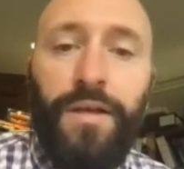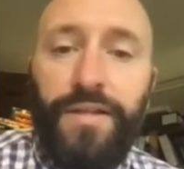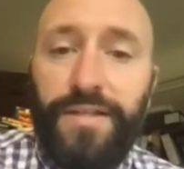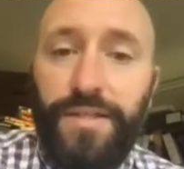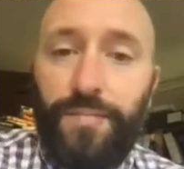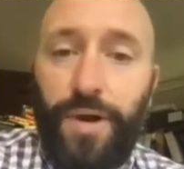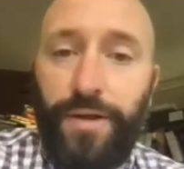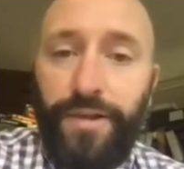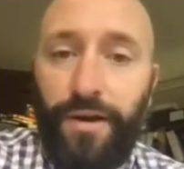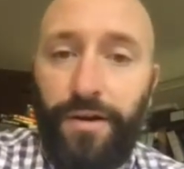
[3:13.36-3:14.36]
This is
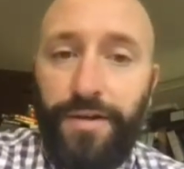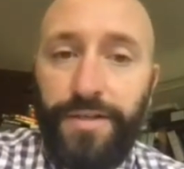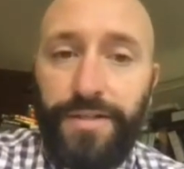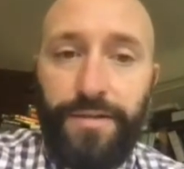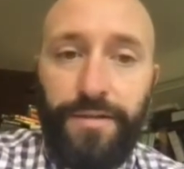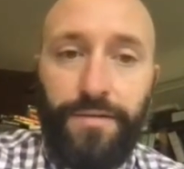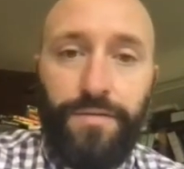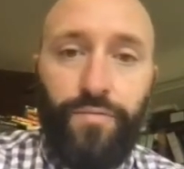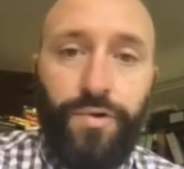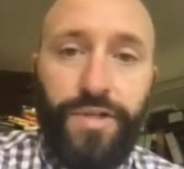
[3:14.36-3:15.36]
probably the hardest
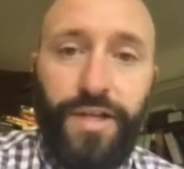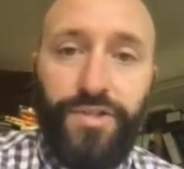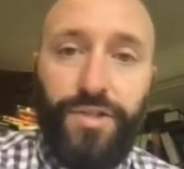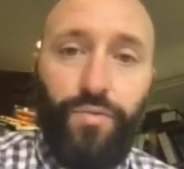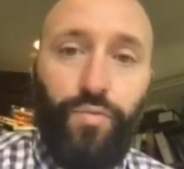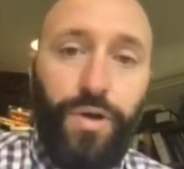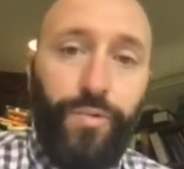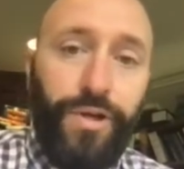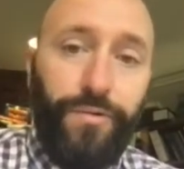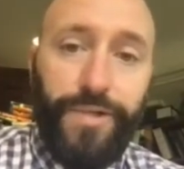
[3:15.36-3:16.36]
rotation when
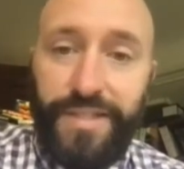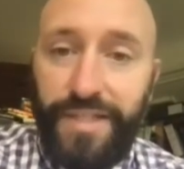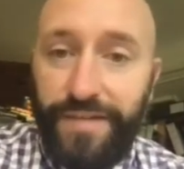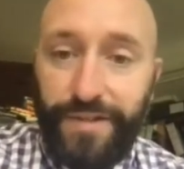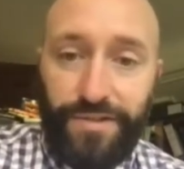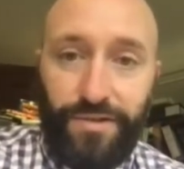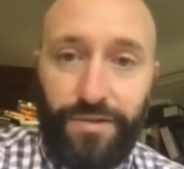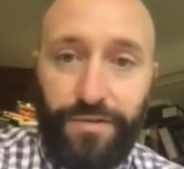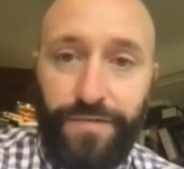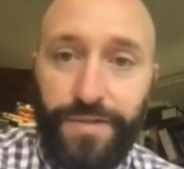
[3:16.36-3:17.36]
we are receiving
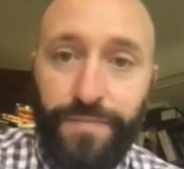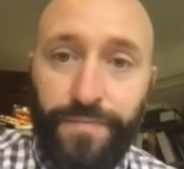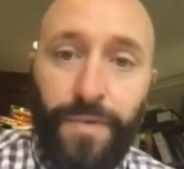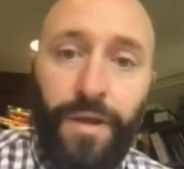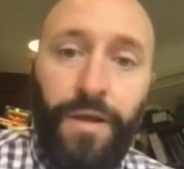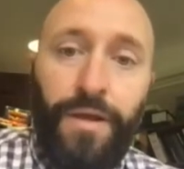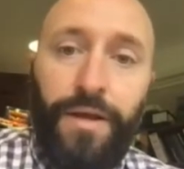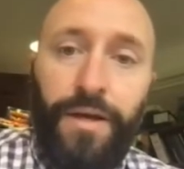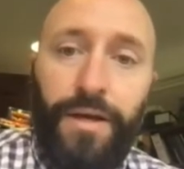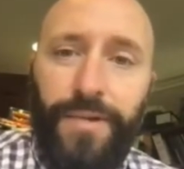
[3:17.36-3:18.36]
serves,
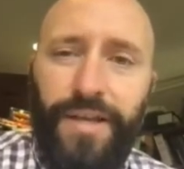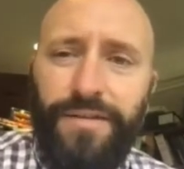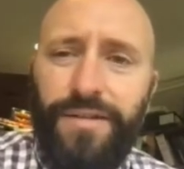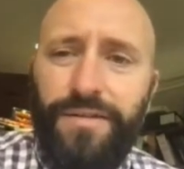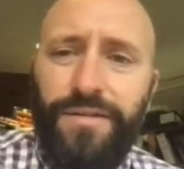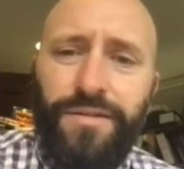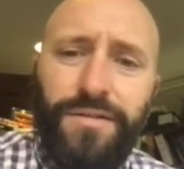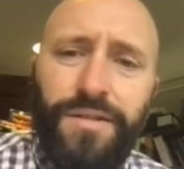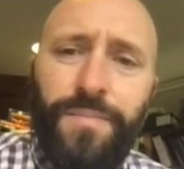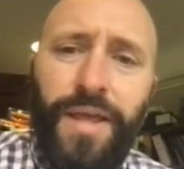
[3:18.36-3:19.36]
and
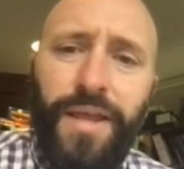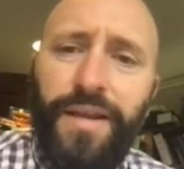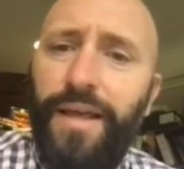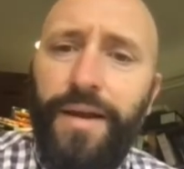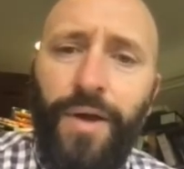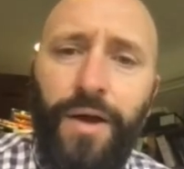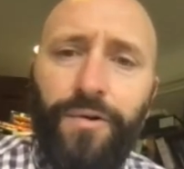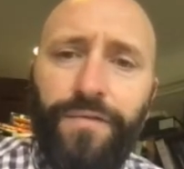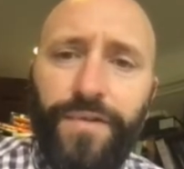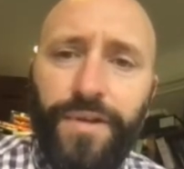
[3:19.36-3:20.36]
depending on how
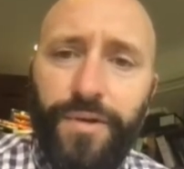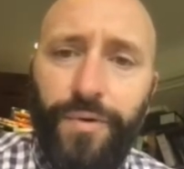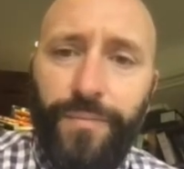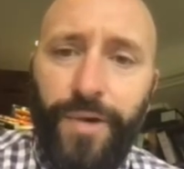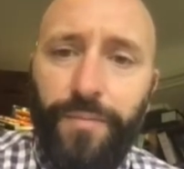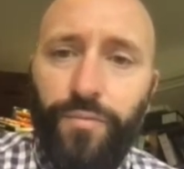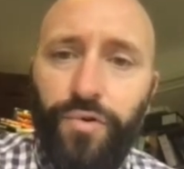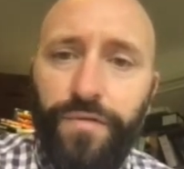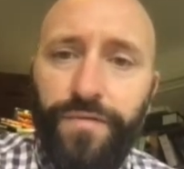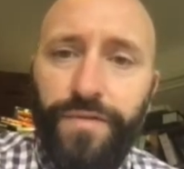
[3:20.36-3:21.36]
we're feeling, we might
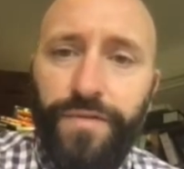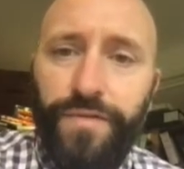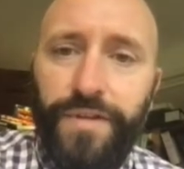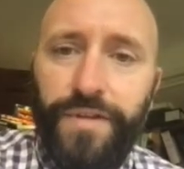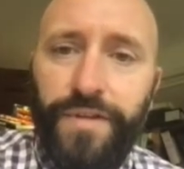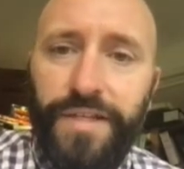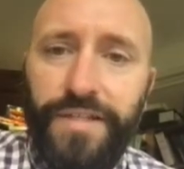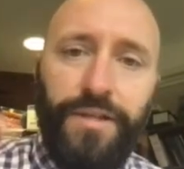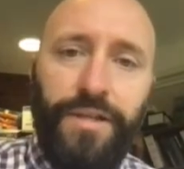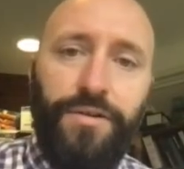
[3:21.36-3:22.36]
move these outside and
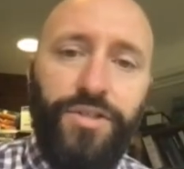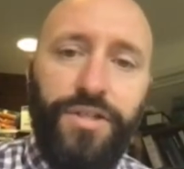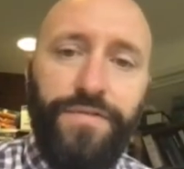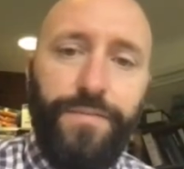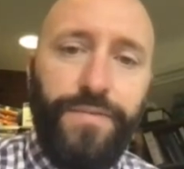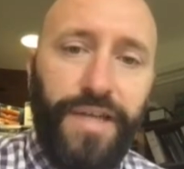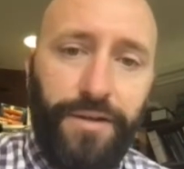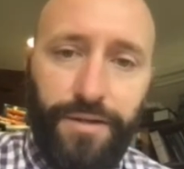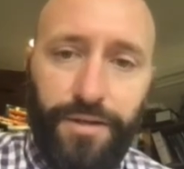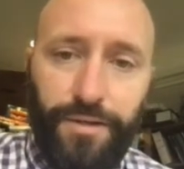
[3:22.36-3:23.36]
middle hitters, shift them
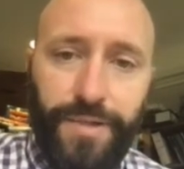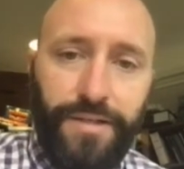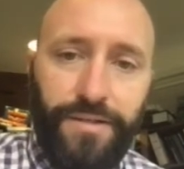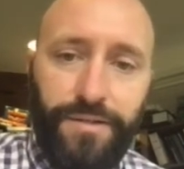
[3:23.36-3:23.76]
down a little bit